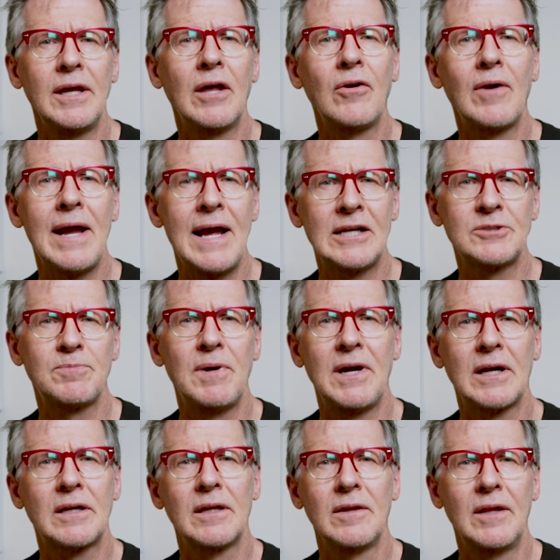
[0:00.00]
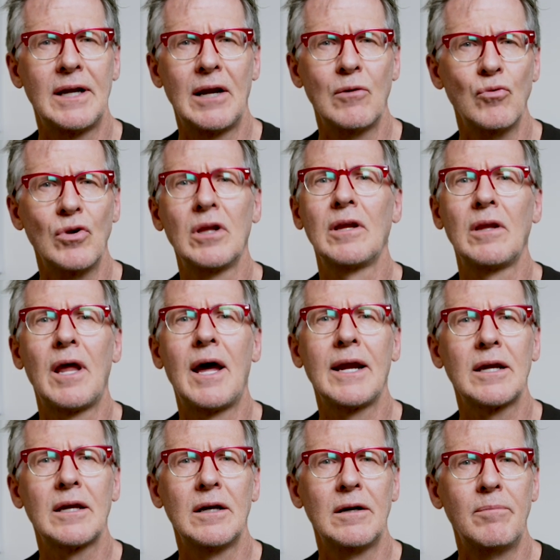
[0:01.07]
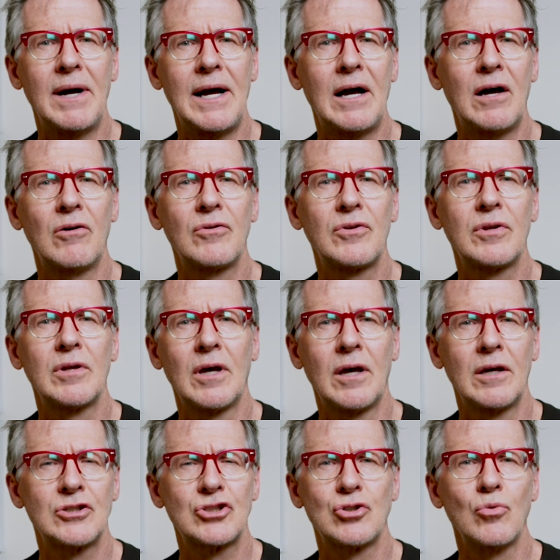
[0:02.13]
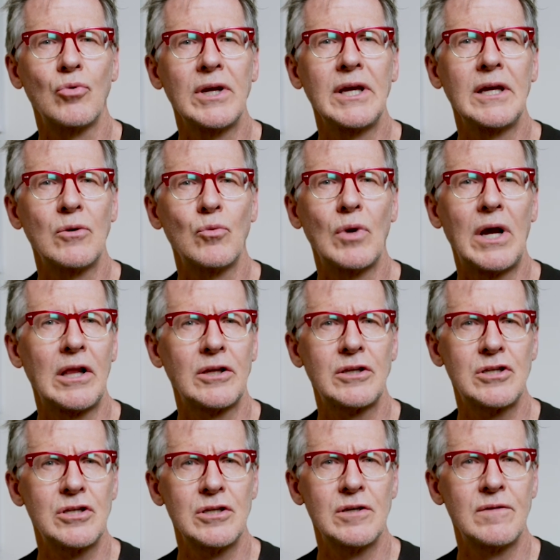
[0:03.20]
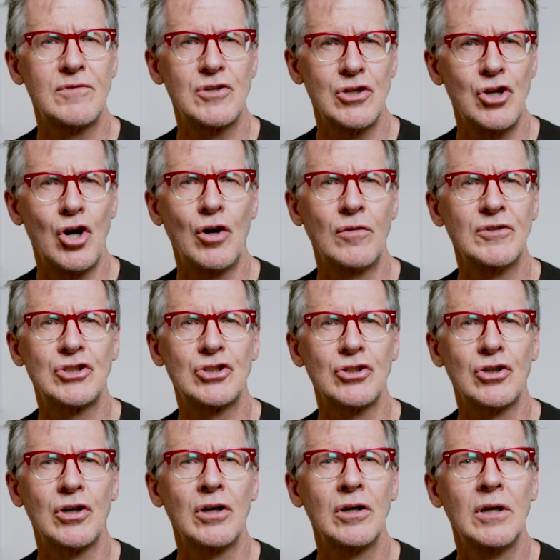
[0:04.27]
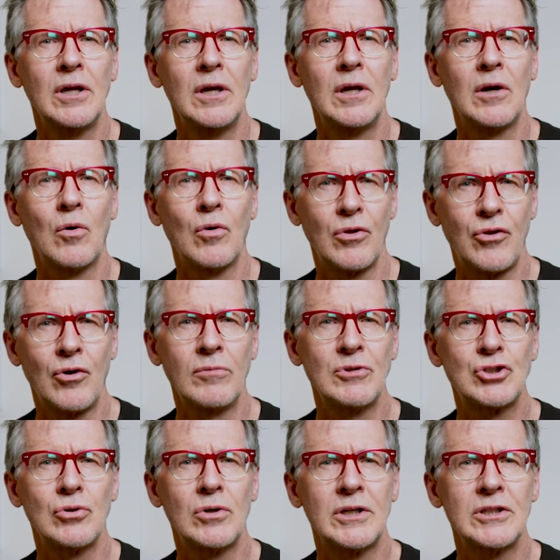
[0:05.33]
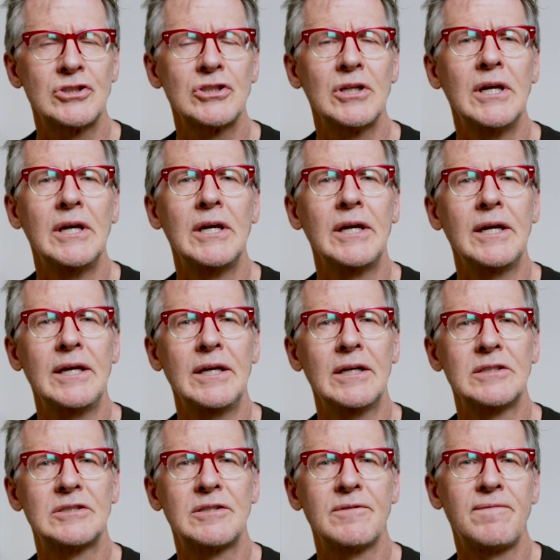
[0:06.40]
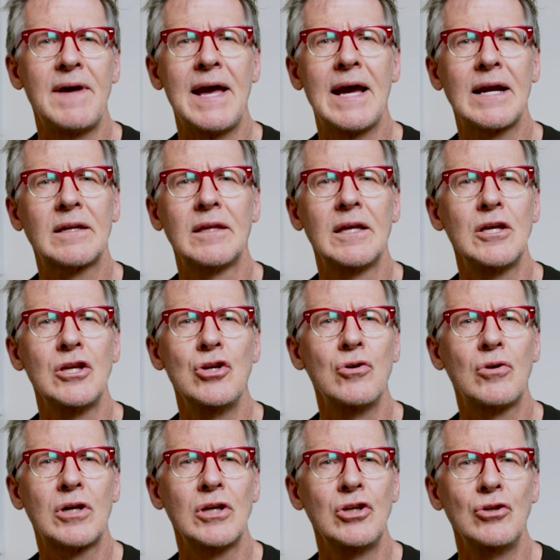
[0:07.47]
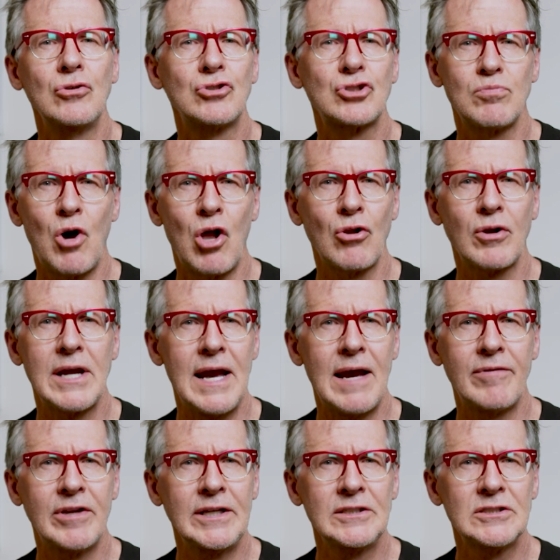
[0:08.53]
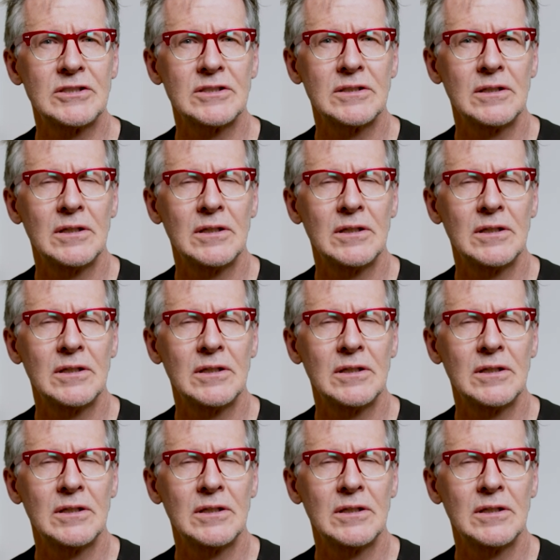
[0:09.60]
other aspect that I really like about Cerene relative to NovaSure or ThermoChoice is the fact that you can use smaller cavities.